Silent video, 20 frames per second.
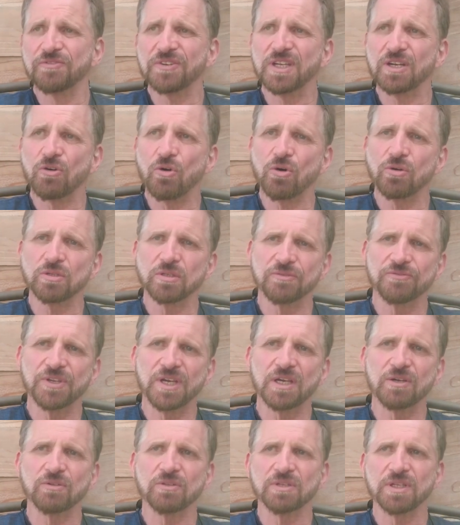And all of
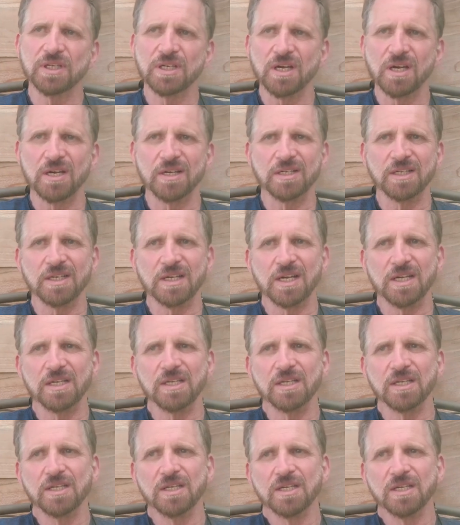that led on. And